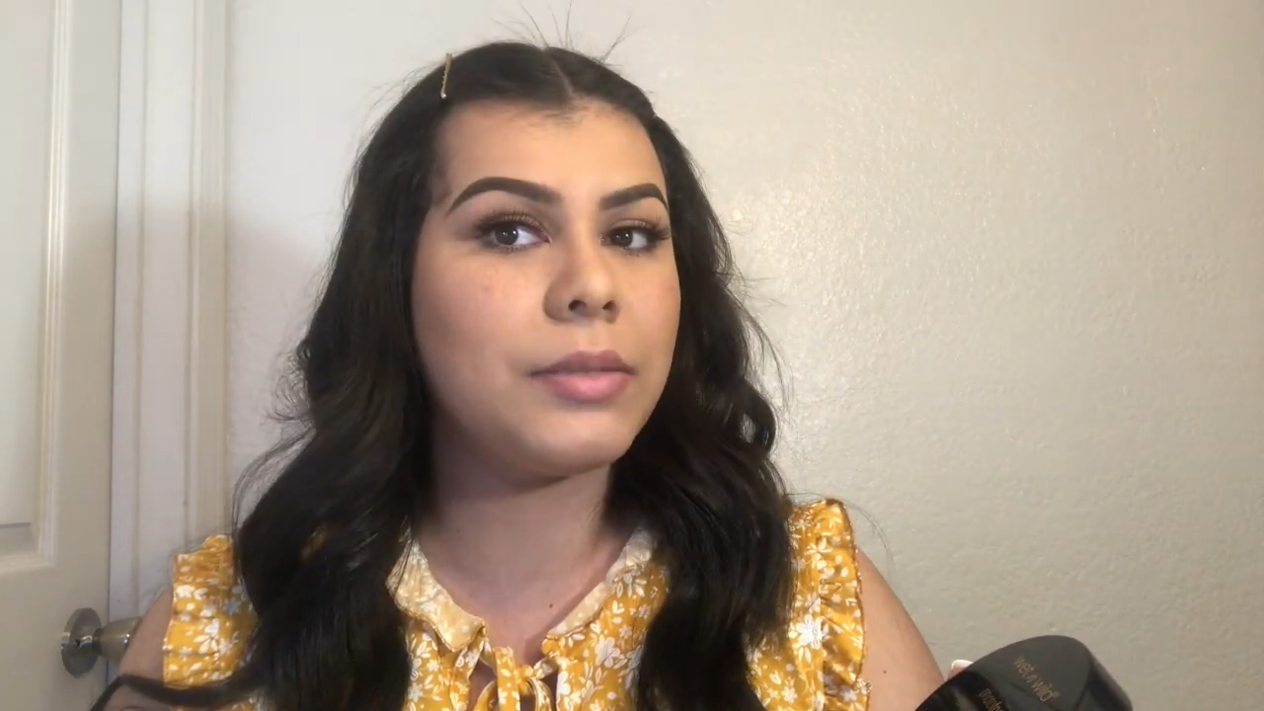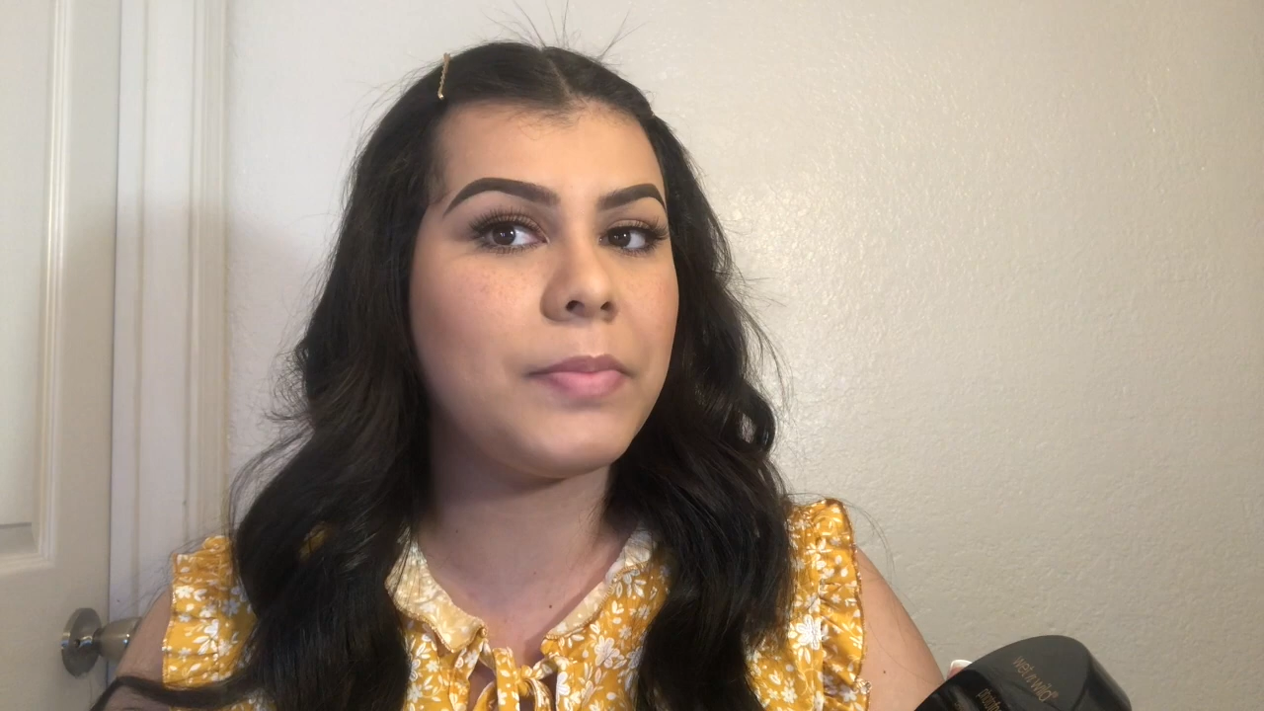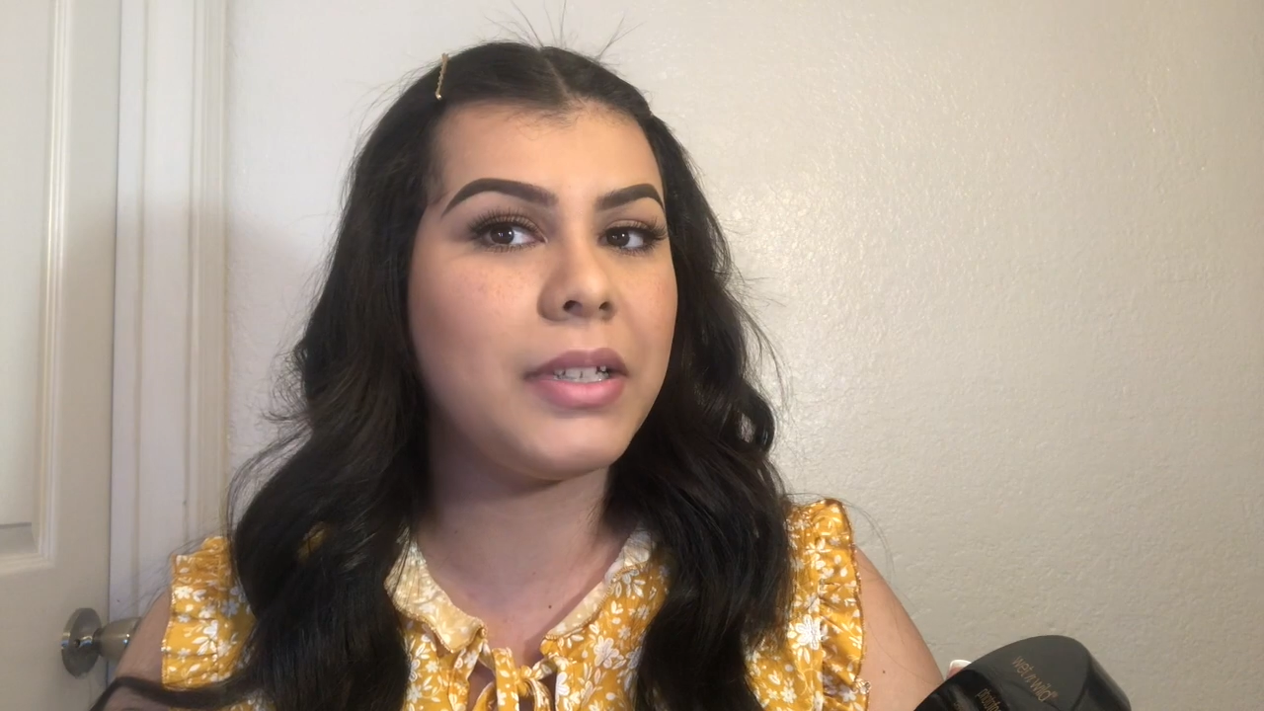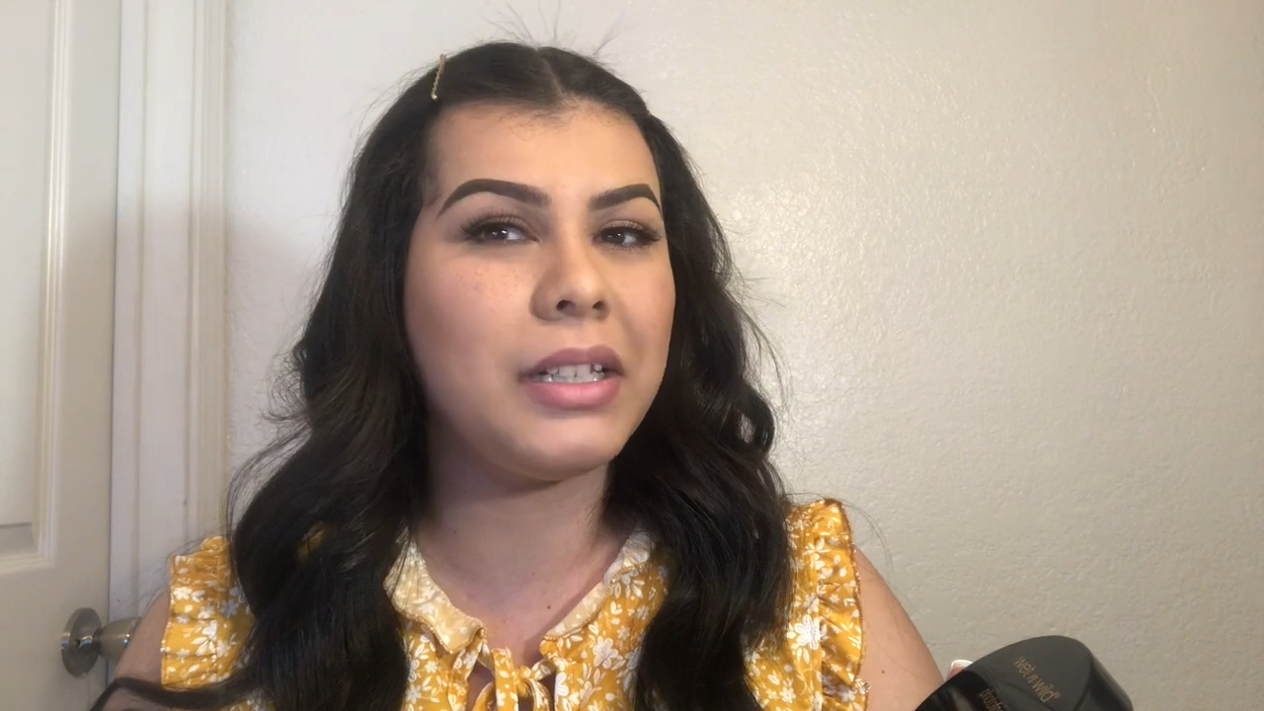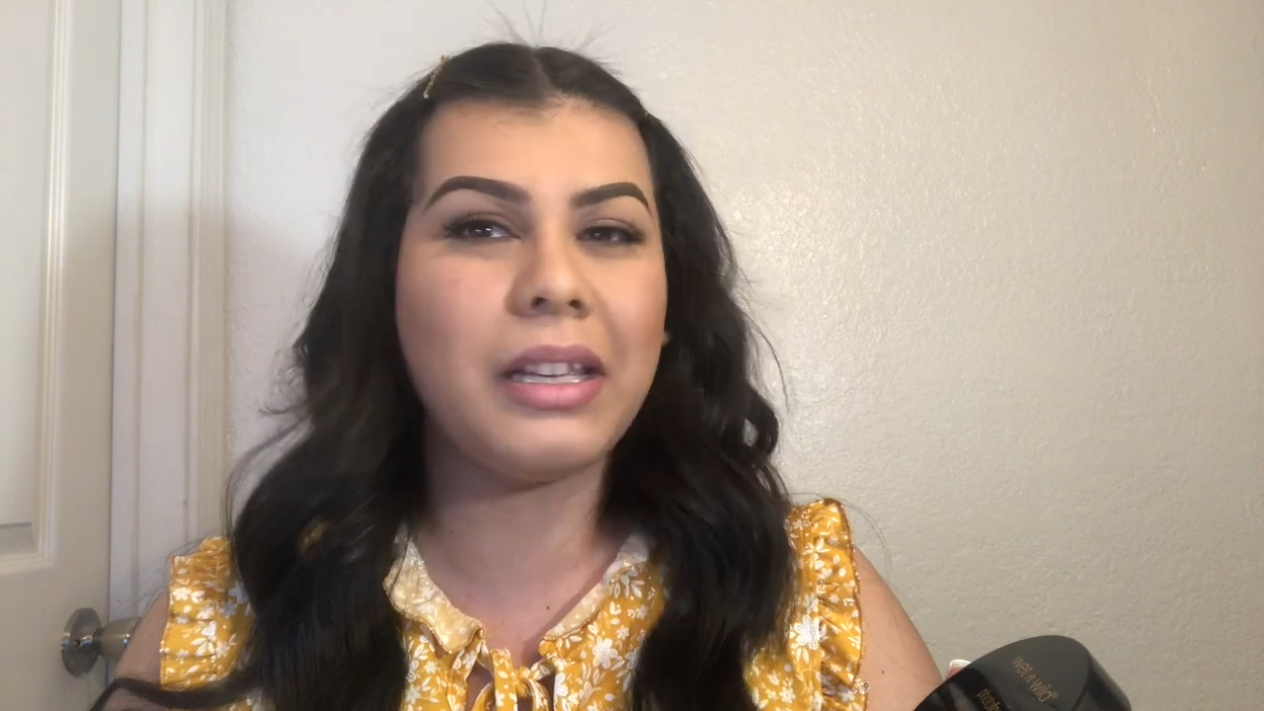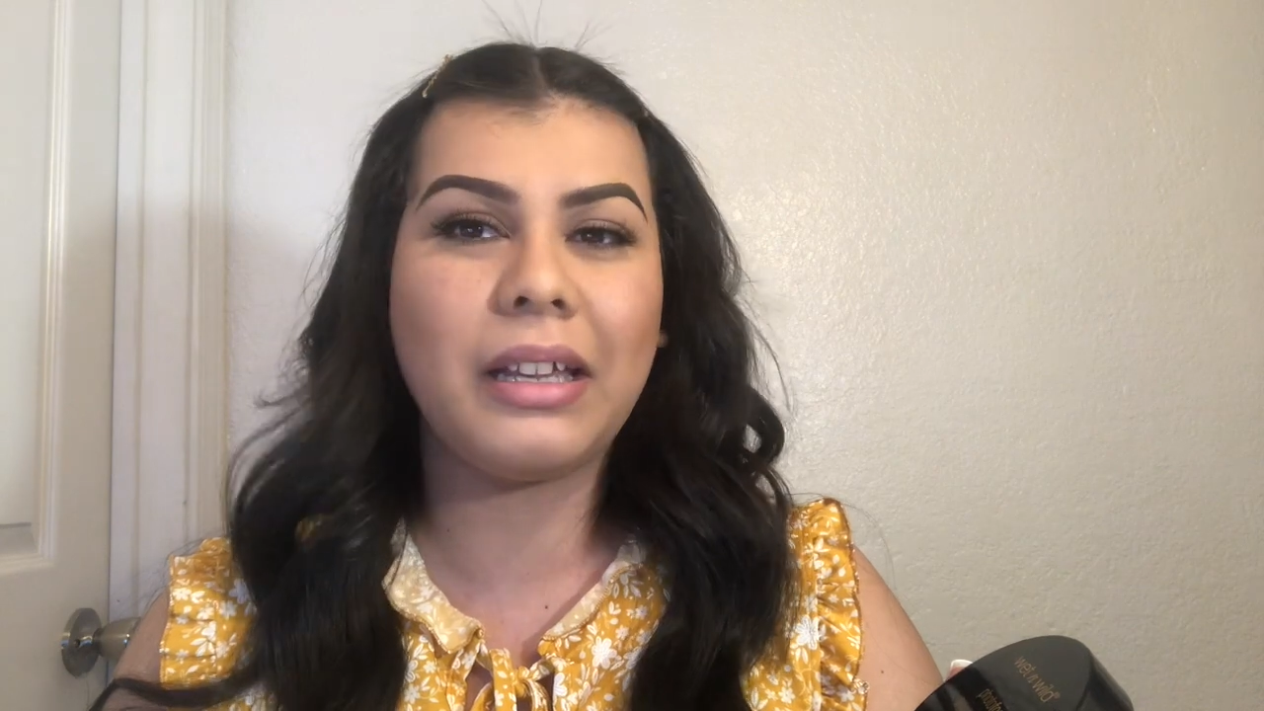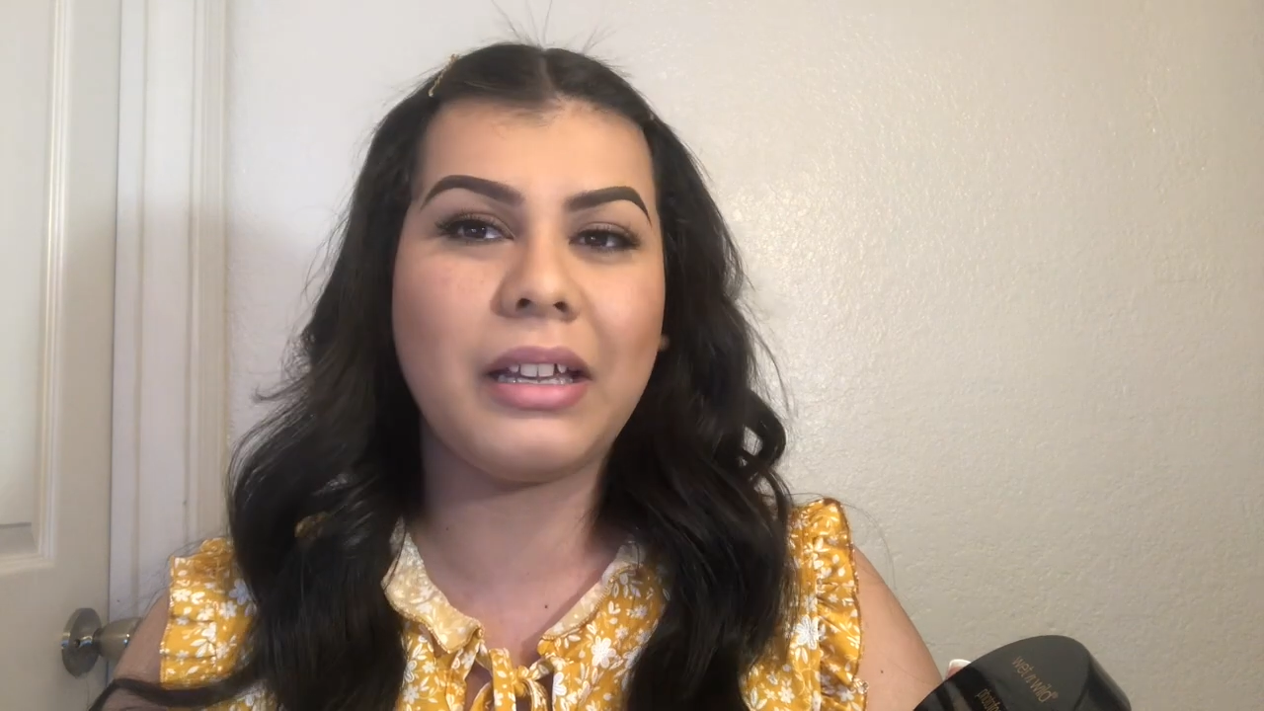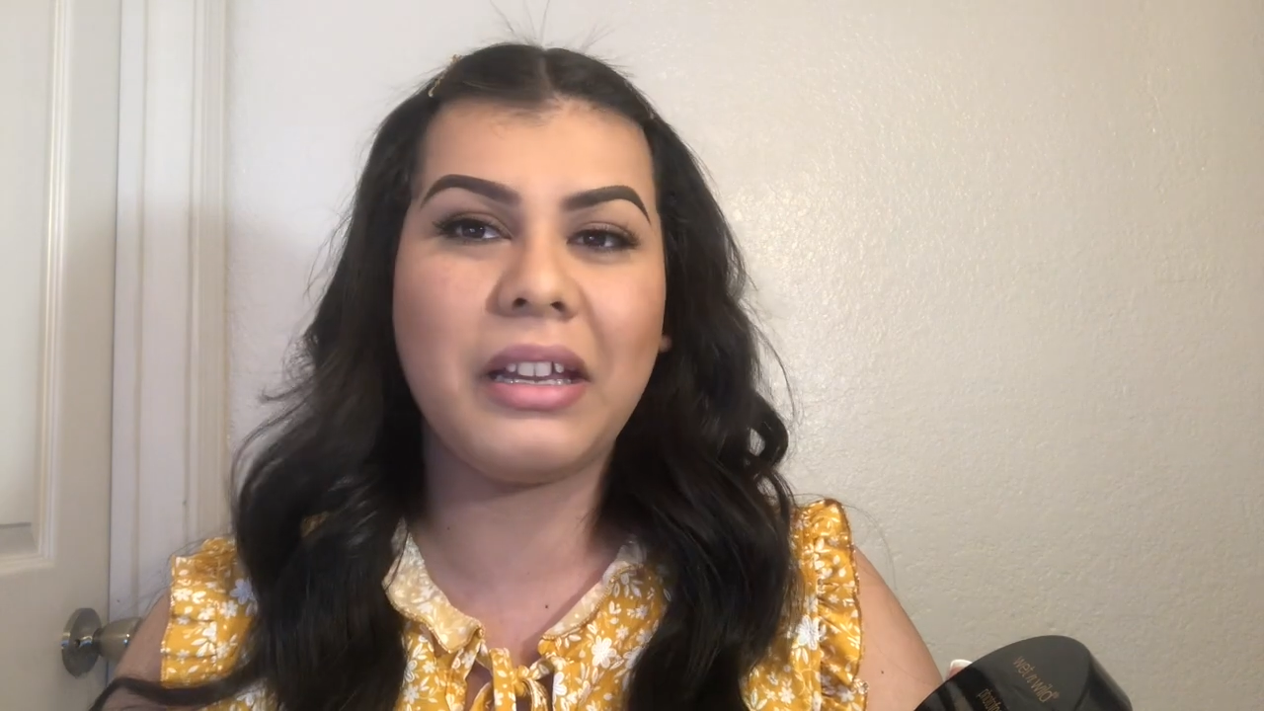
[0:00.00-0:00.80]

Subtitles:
been like